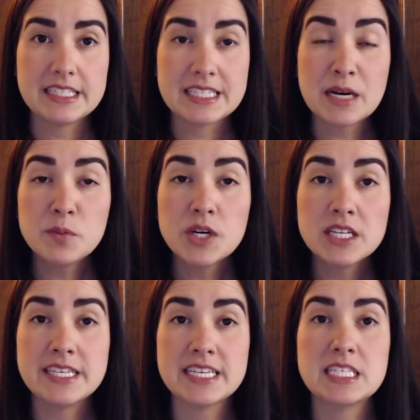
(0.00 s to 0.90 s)

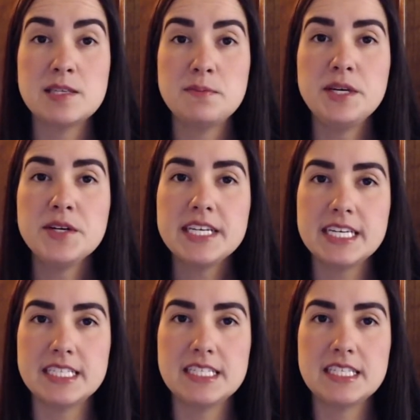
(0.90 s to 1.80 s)
someone's
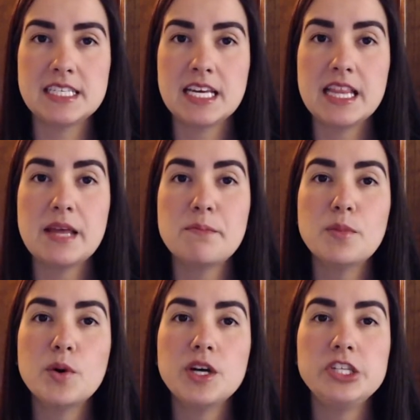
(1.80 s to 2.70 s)
experience, the
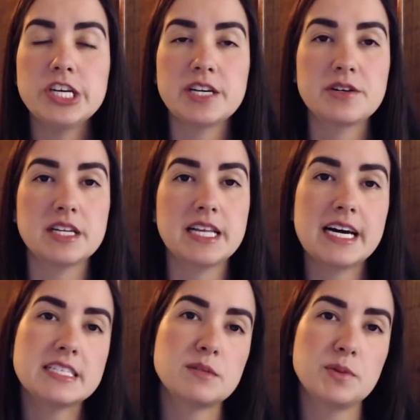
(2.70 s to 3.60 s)
more
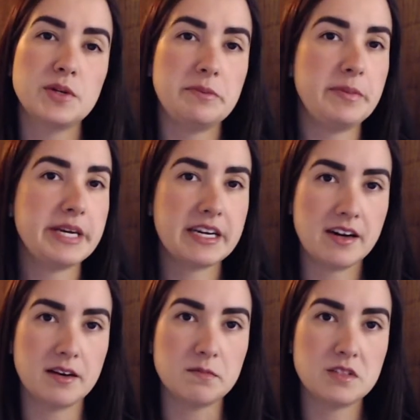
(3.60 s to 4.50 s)
generalizable it
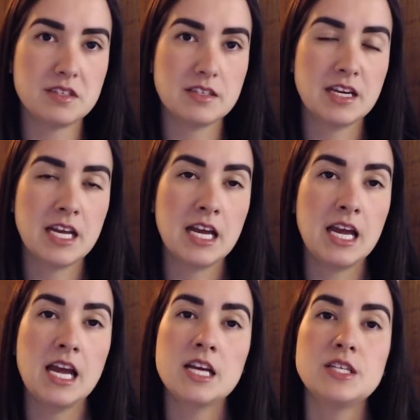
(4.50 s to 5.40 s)
becomes.
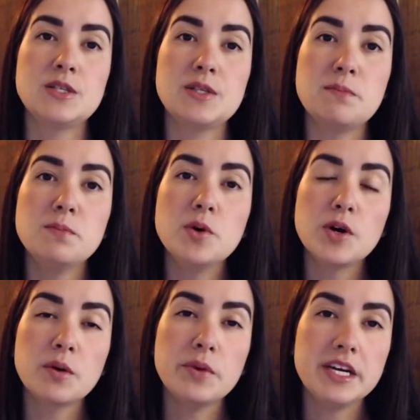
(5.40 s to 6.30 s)
So the
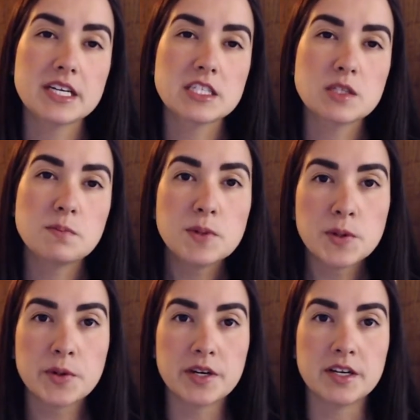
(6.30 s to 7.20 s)
more we
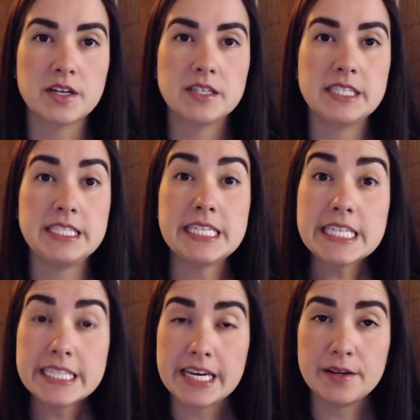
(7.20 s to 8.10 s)
explore the
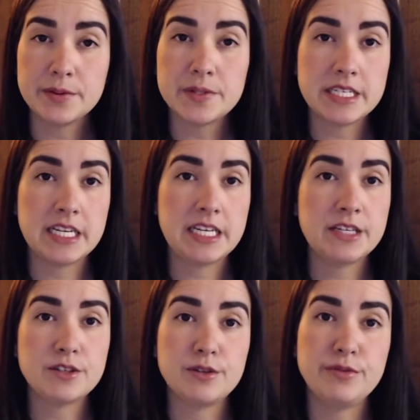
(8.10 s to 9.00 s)
details in an
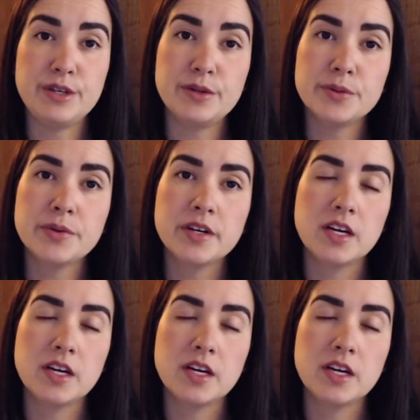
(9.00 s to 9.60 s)
interview,